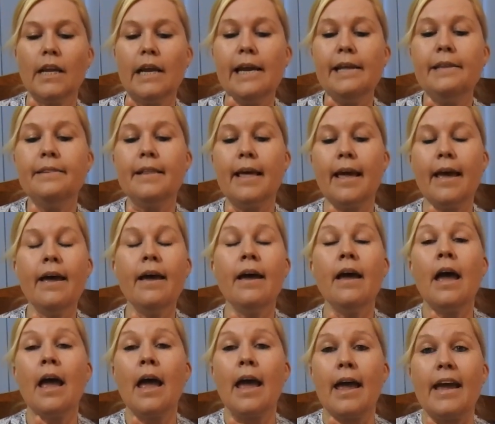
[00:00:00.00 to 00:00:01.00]
in there,
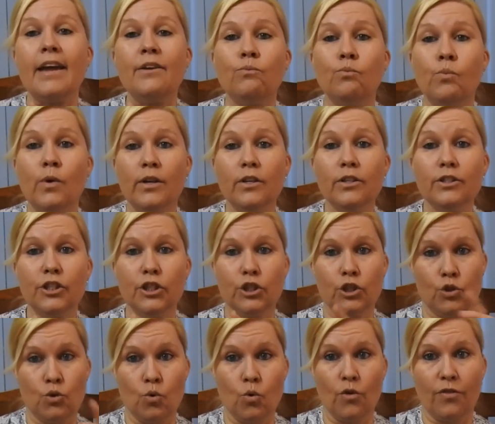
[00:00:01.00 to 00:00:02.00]
it will
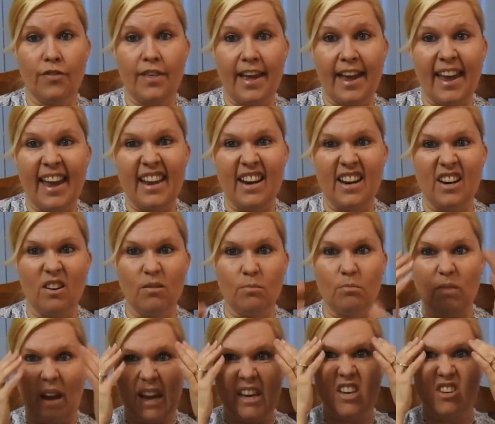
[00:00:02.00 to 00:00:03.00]
distort the head. It'll
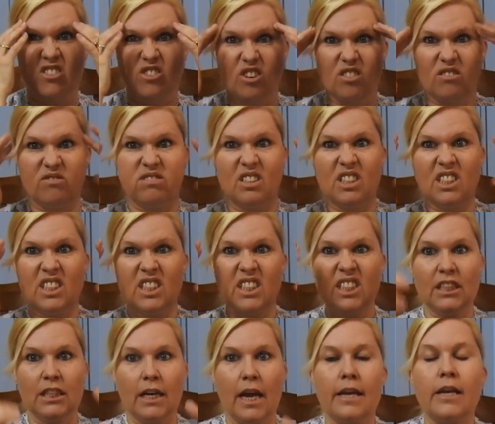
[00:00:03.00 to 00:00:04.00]
make it sort of
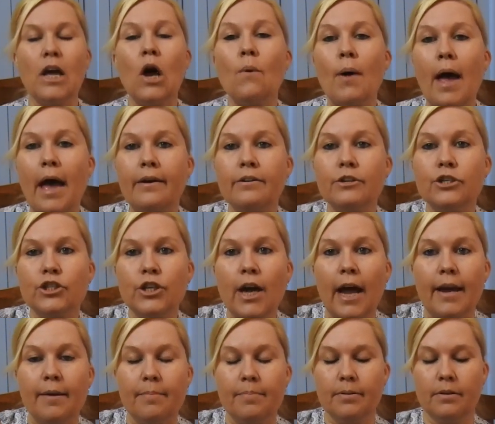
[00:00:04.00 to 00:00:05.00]
go out of
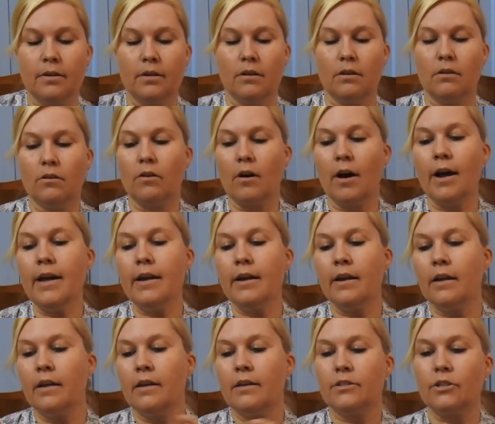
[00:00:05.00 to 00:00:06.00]
shape, all right?
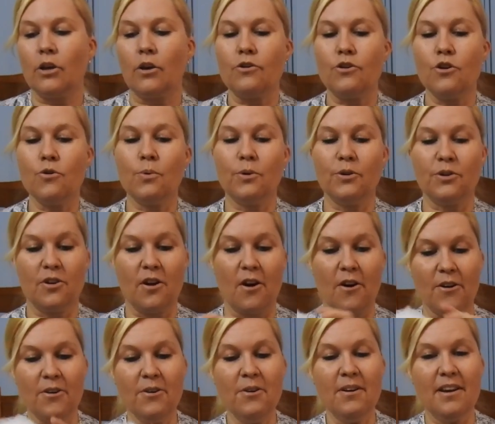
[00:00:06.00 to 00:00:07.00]
So you will
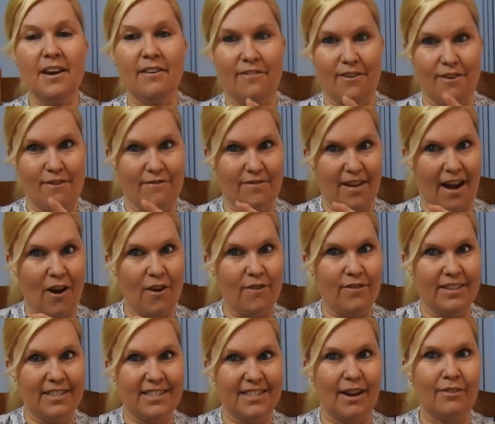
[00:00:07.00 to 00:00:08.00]
know if you've
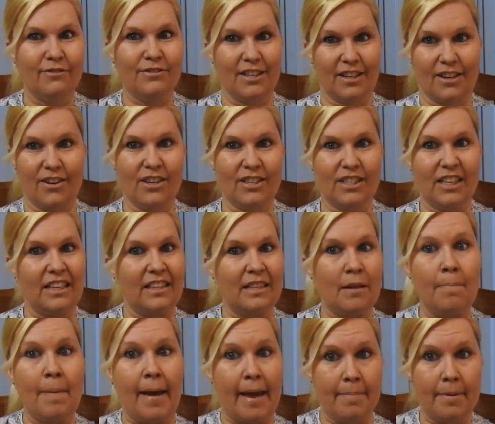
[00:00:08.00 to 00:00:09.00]
overstuffed it because
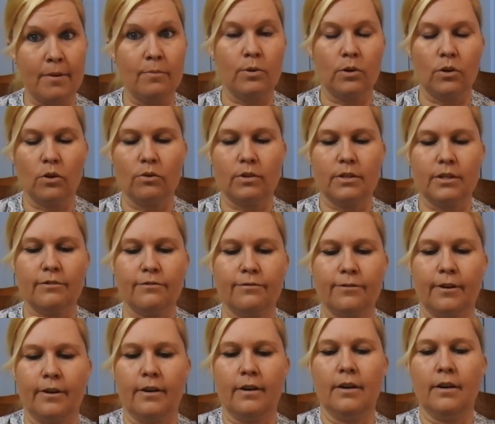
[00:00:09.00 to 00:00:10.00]
the baby will look
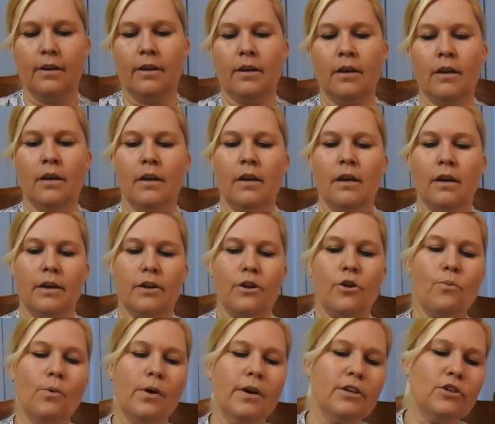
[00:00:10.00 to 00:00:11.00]
different.
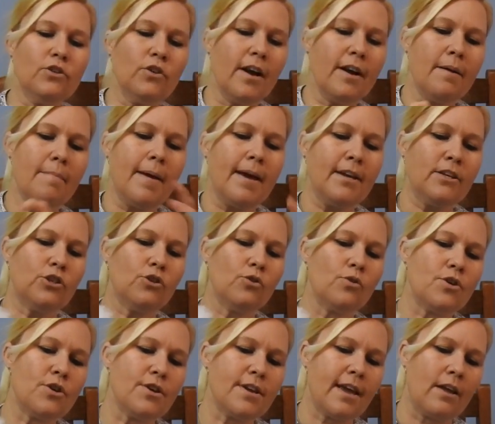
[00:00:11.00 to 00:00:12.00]
You want to try to make sure
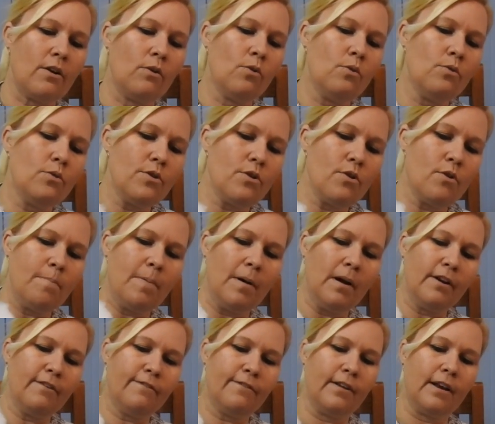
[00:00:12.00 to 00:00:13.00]
you get all your
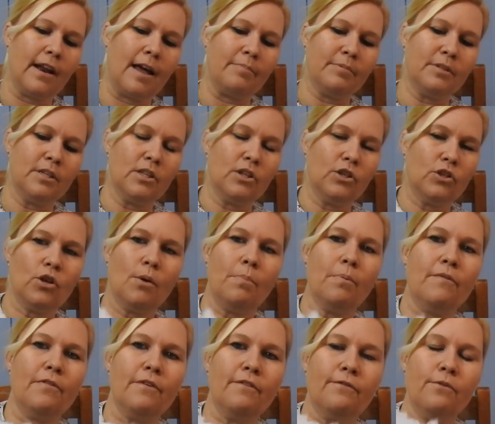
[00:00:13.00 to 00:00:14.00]
polyfill up to the top
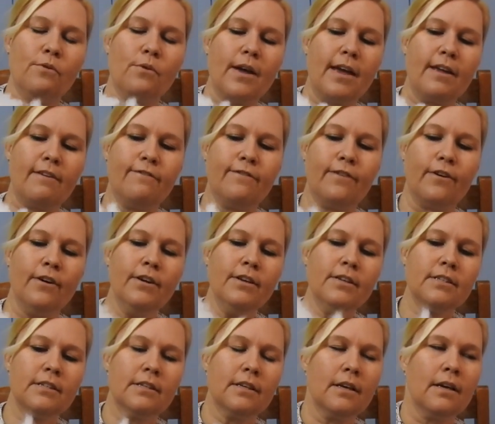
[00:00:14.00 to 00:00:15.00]
of the forehead
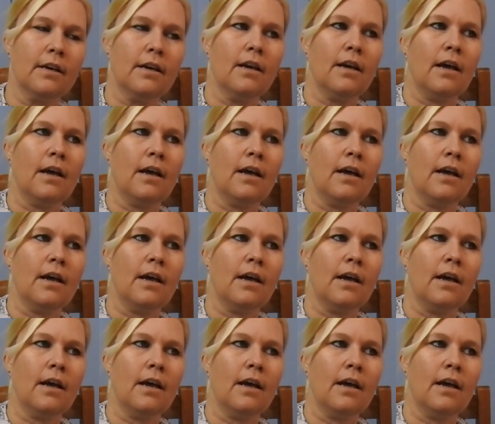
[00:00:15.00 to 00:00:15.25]
first,